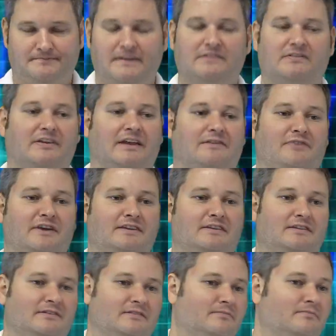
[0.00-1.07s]
So they've hit
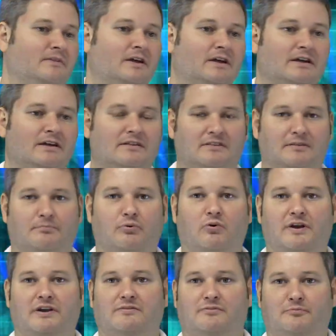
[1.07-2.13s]
the
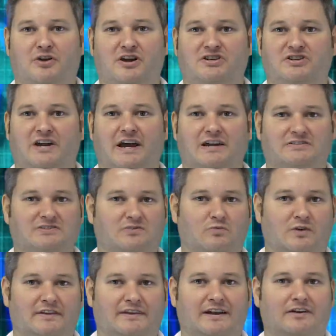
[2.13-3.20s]
point of appreciation
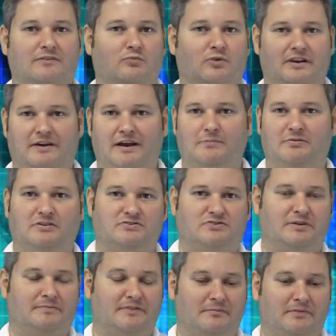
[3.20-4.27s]
where they're able
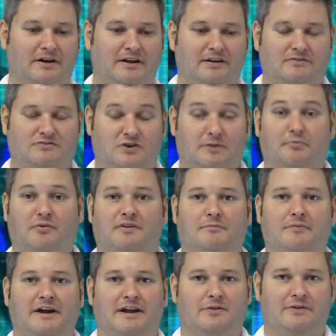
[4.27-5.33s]
to triple their
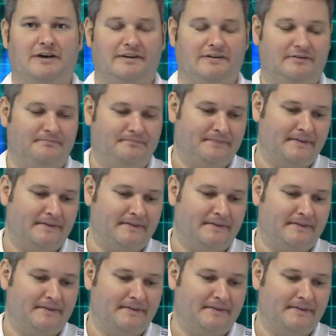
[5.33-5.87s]
money rather,